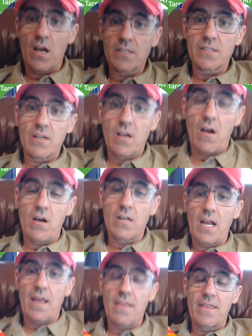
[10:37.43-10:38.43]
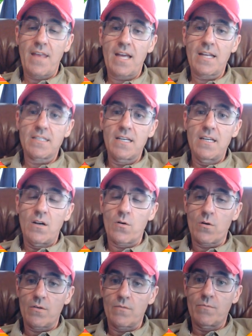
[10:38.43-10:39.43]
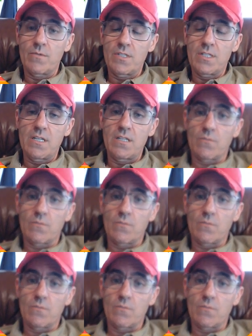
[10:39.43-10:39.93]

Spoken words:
loss on that, or,